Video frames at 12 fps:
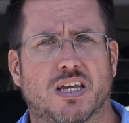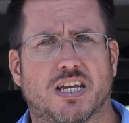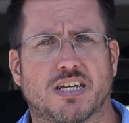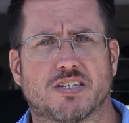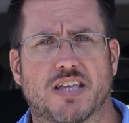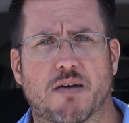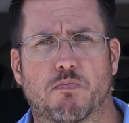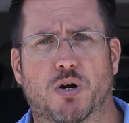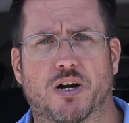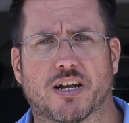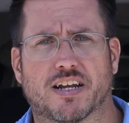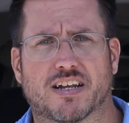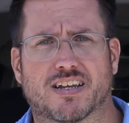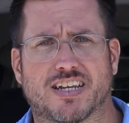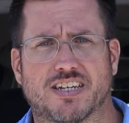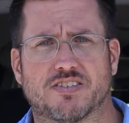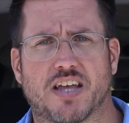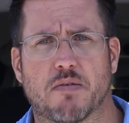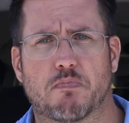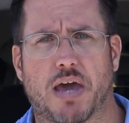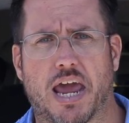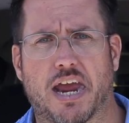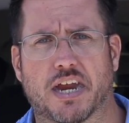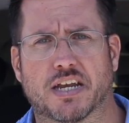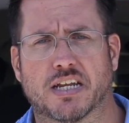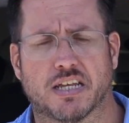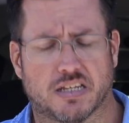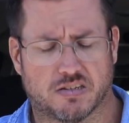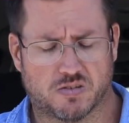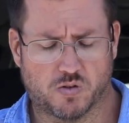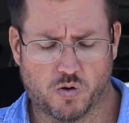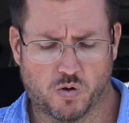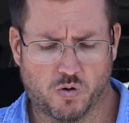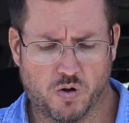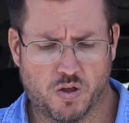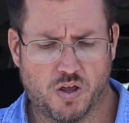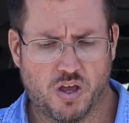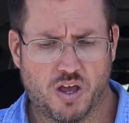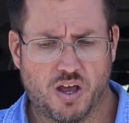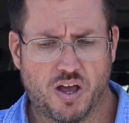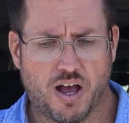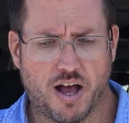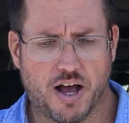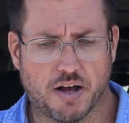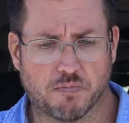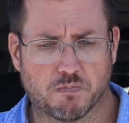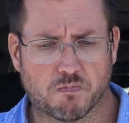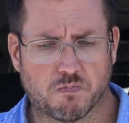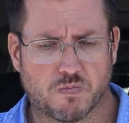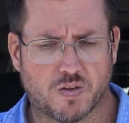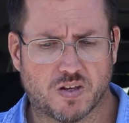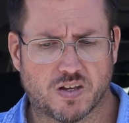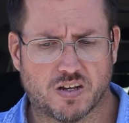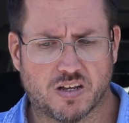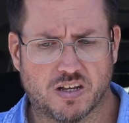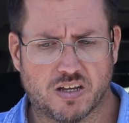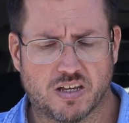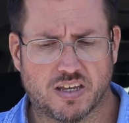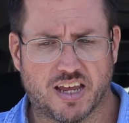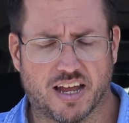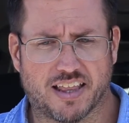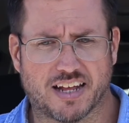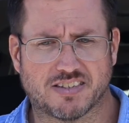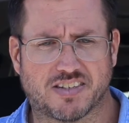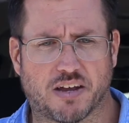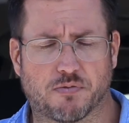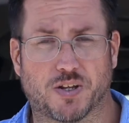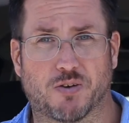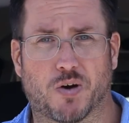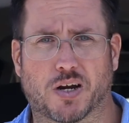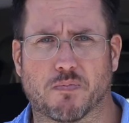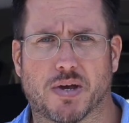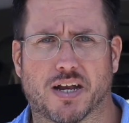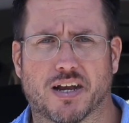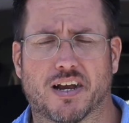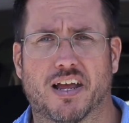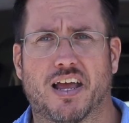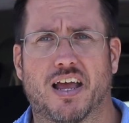ease that burning, ease that pain. So yeah, that's definitely recommended.